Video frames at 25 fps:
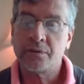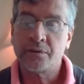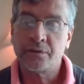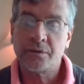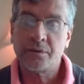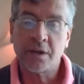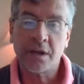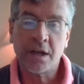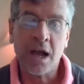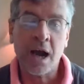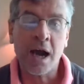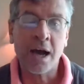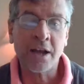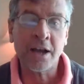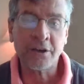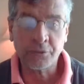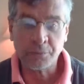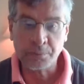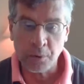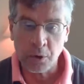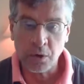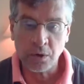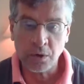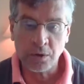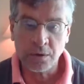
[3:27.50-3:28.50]
The
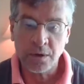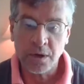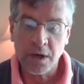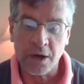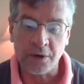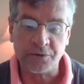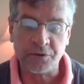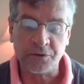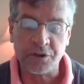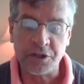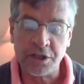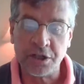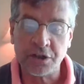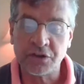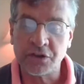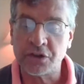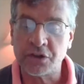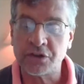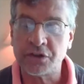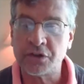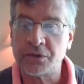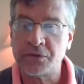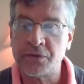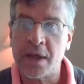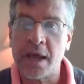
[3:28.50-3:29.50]
gospel of
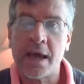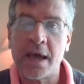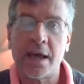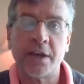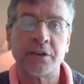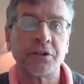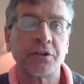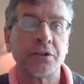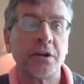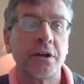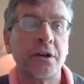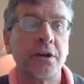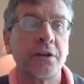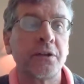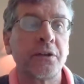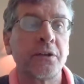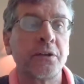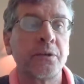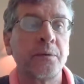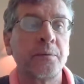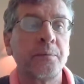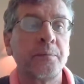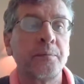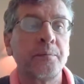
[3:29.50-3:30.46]
Jesus of Nazareth